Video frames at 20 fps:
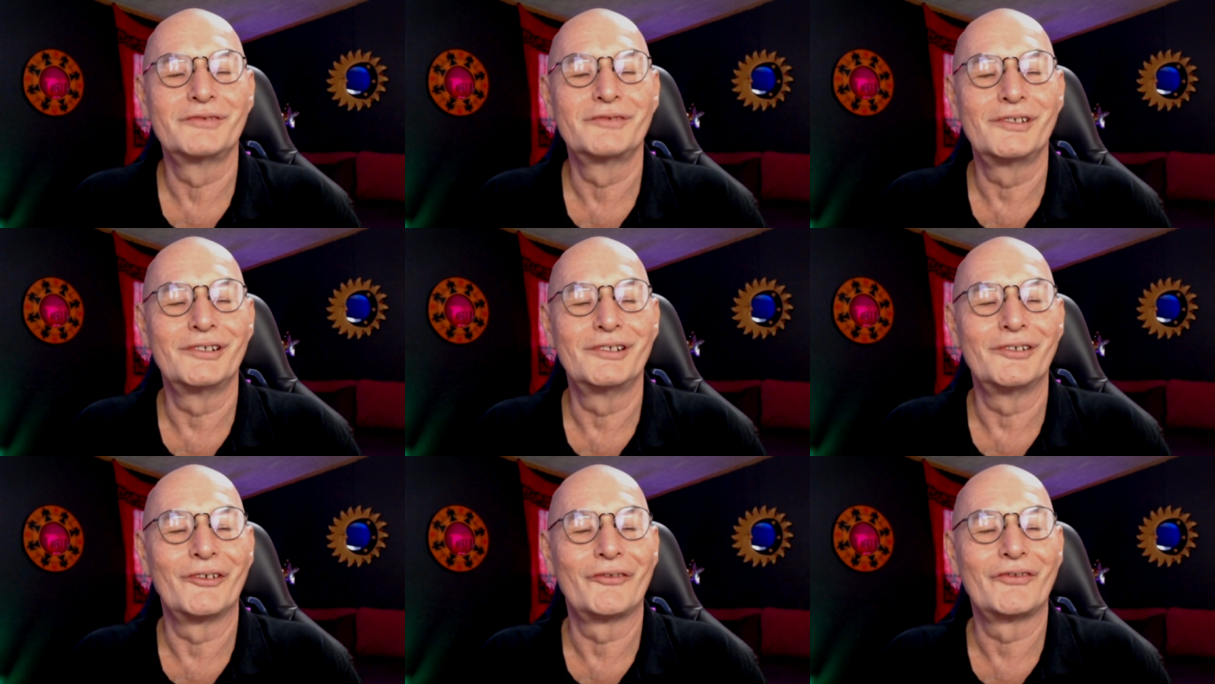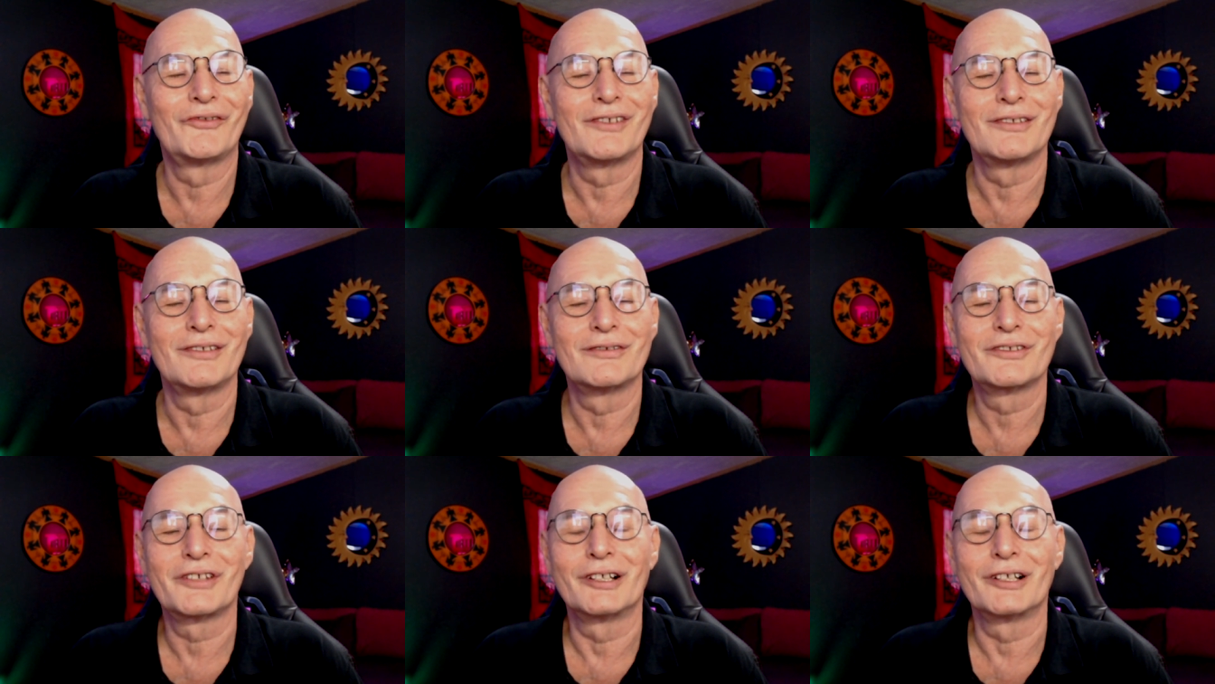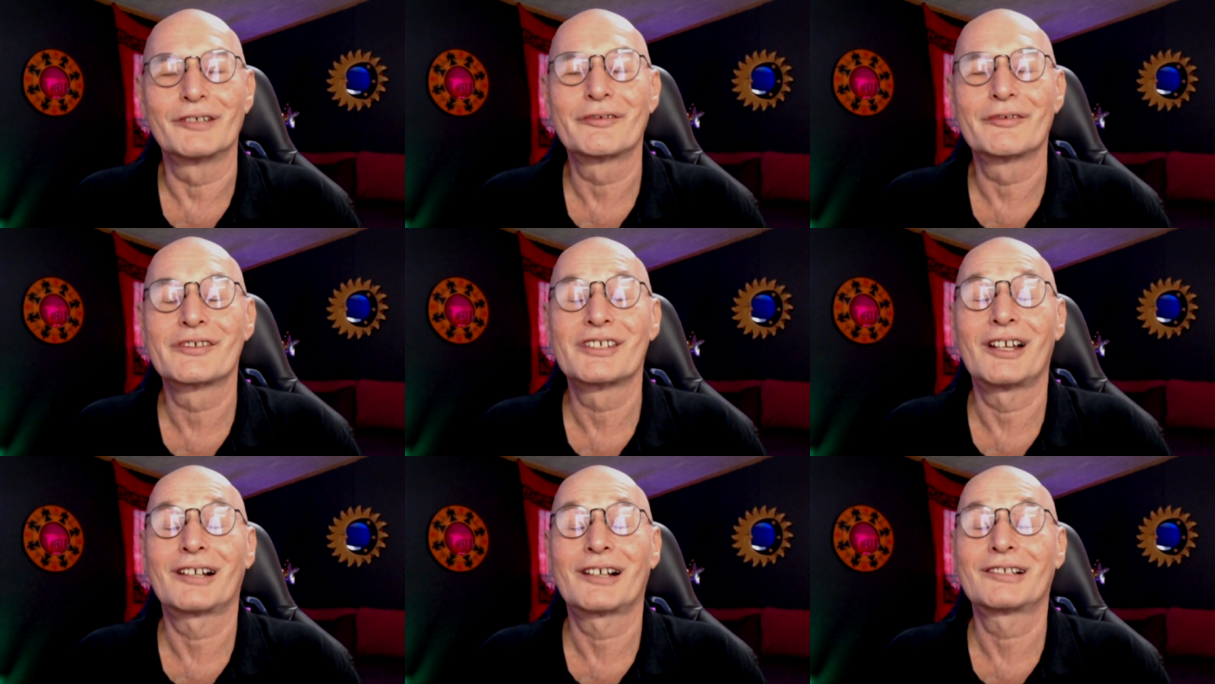you know, and
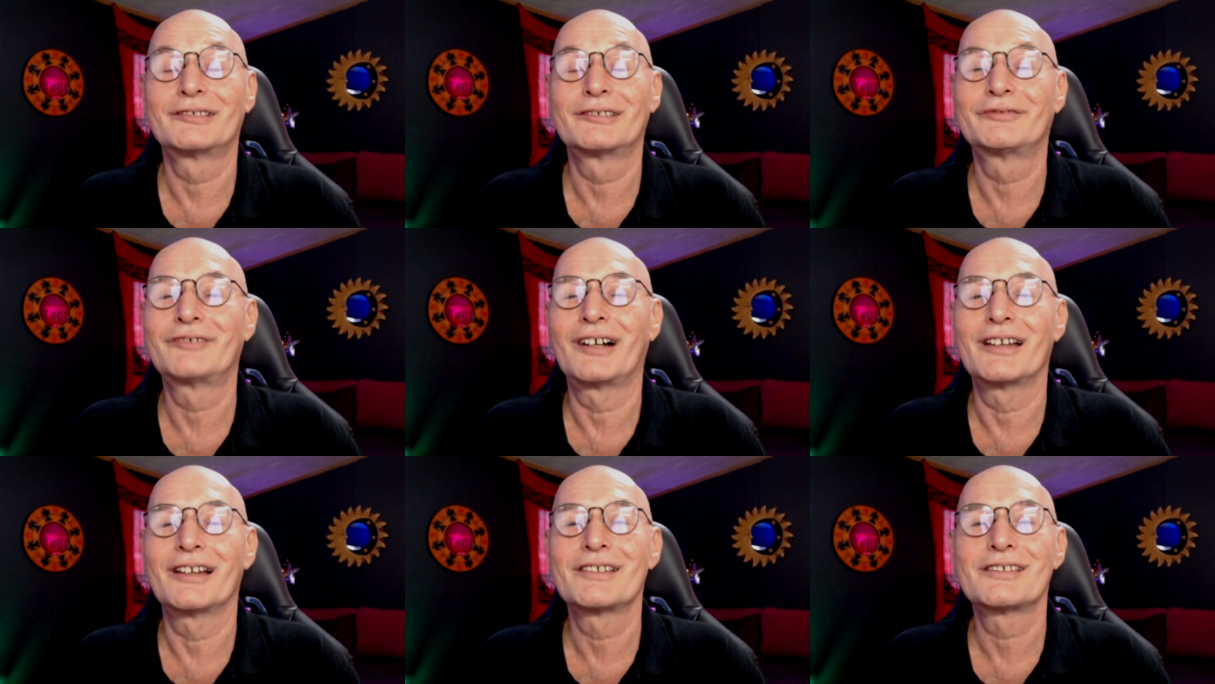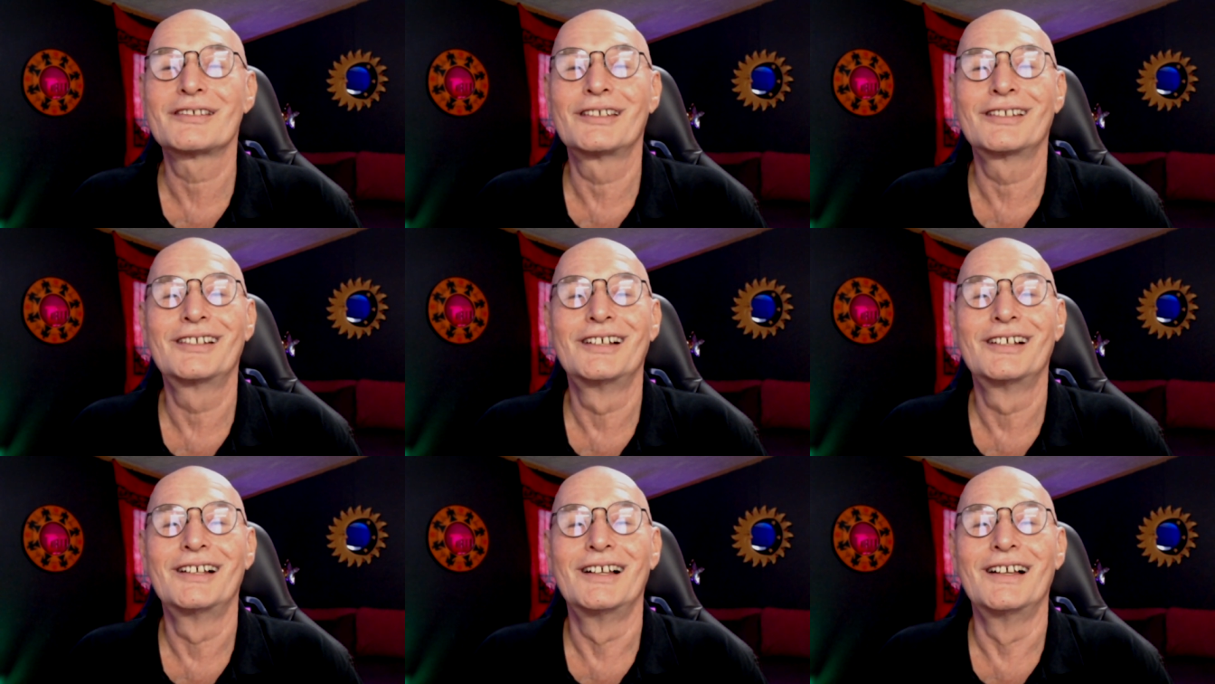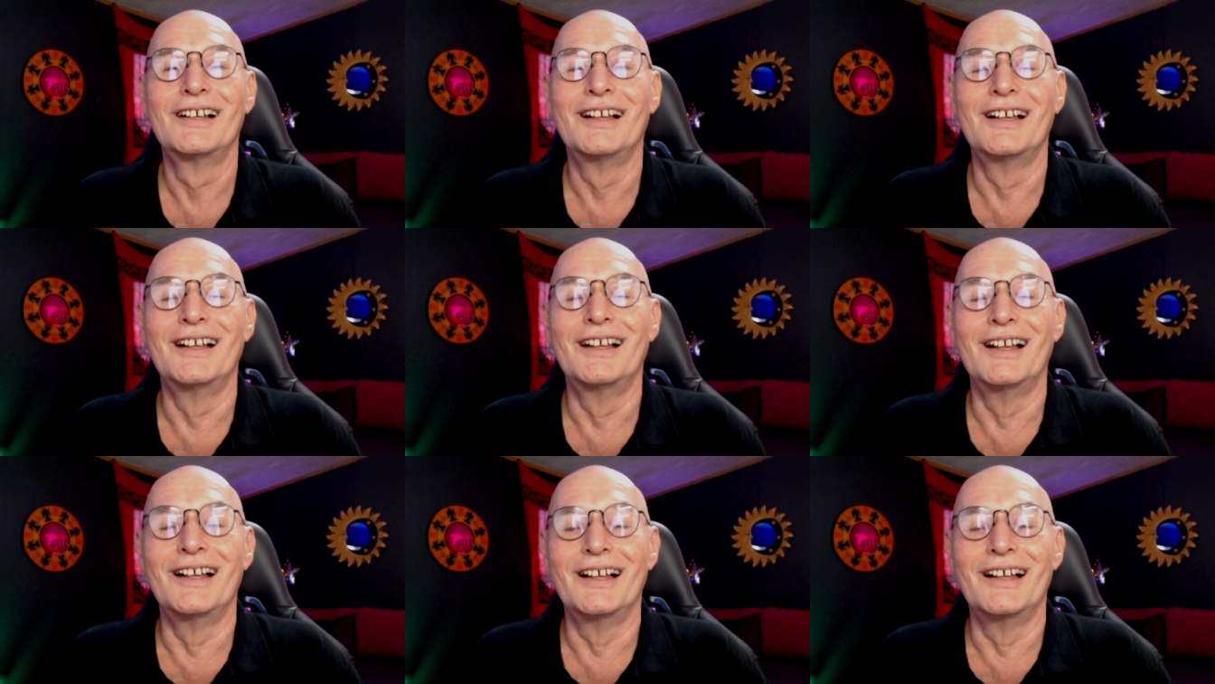self-sacrificing,
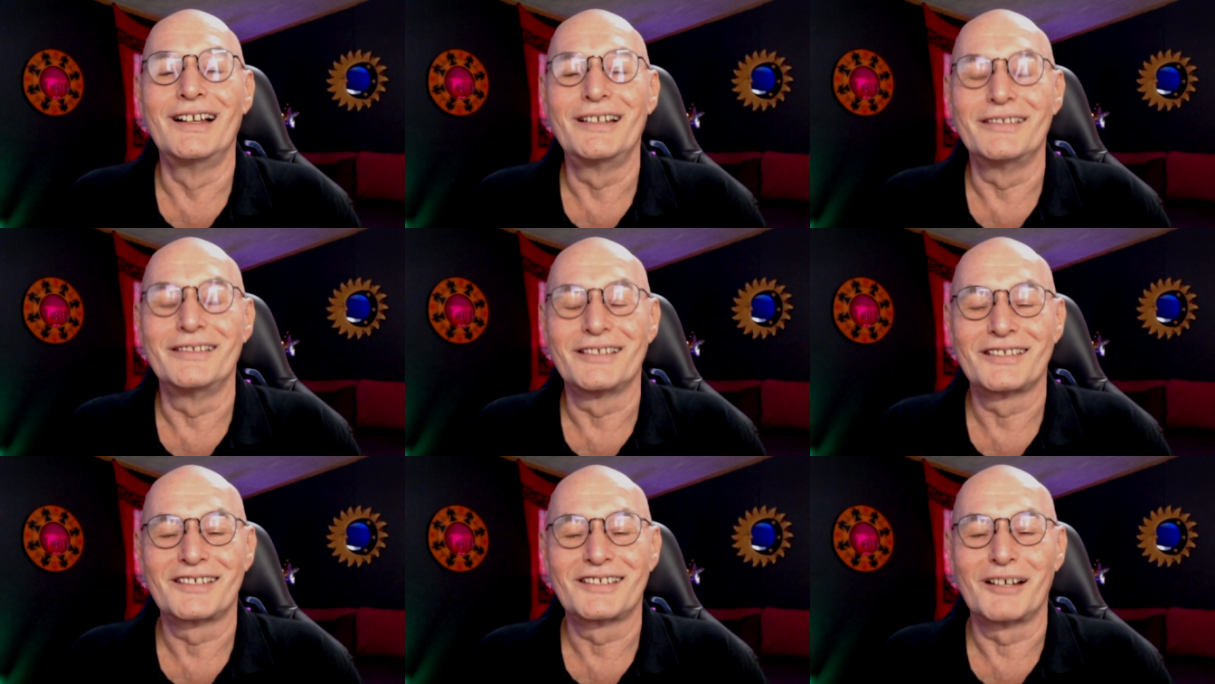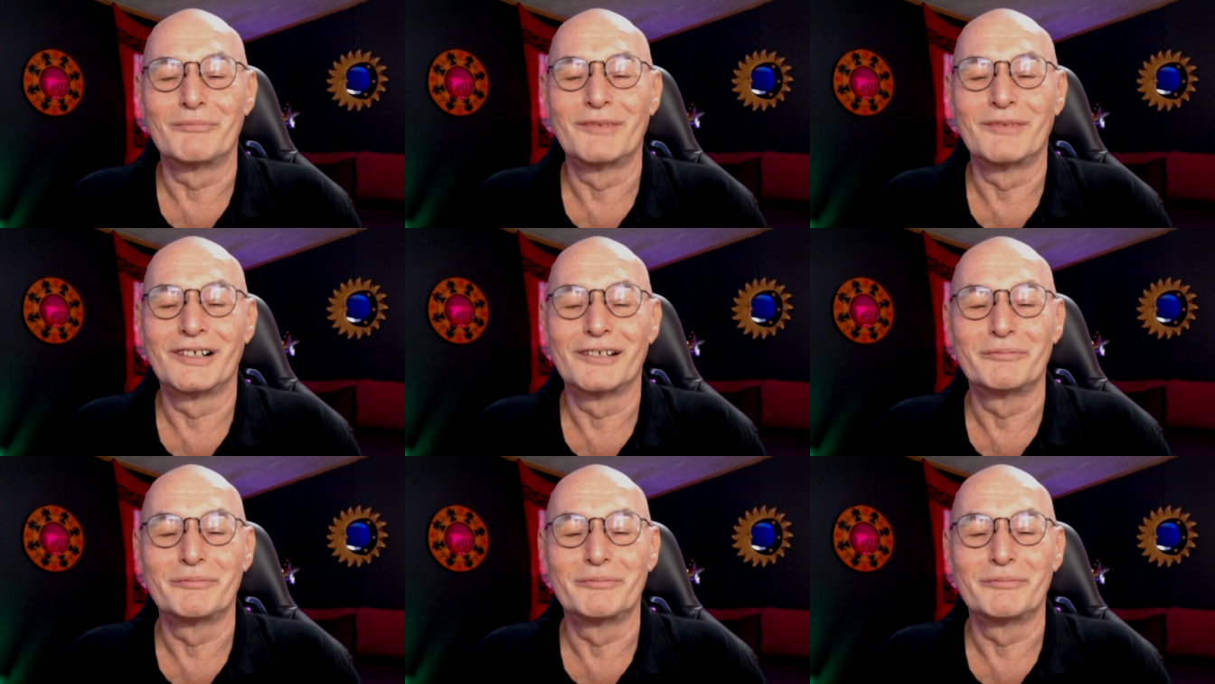and some are